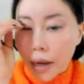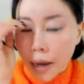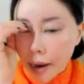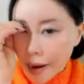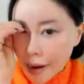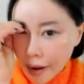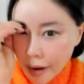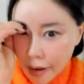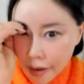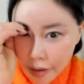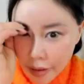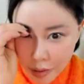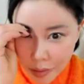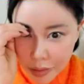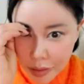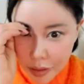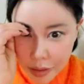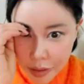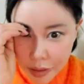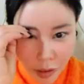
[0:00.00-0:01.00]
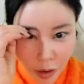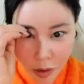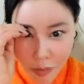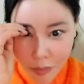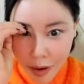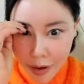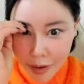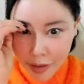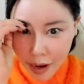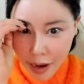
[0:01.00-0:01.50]
I notice so
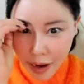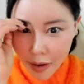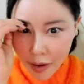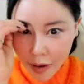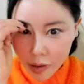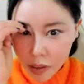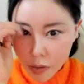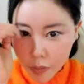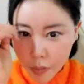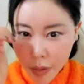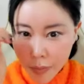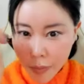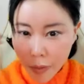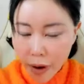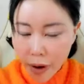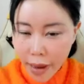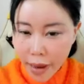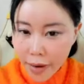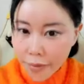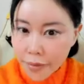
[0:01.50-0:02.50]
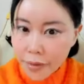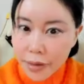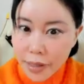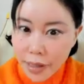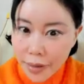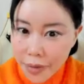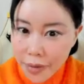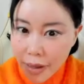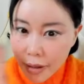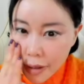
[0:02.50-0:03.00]
many times people, every
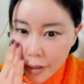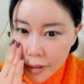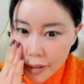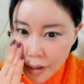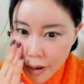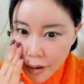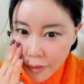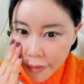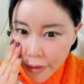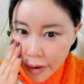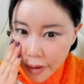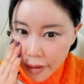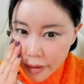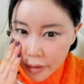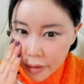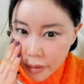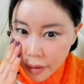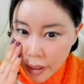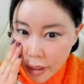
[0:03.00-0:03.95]
time they touch their face,